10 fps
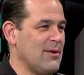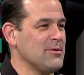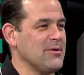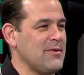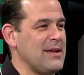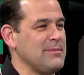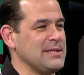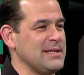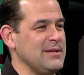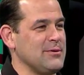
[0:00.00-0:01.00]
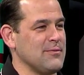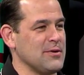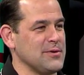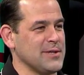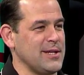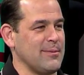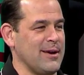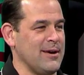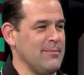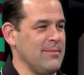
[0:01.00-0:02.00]
I wonder if NBC Universal is going to
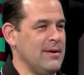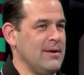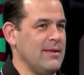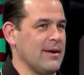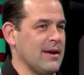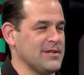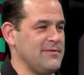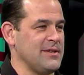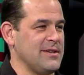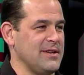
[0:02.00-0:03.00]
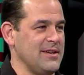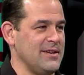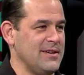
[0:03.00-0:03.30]
become like Xfinity.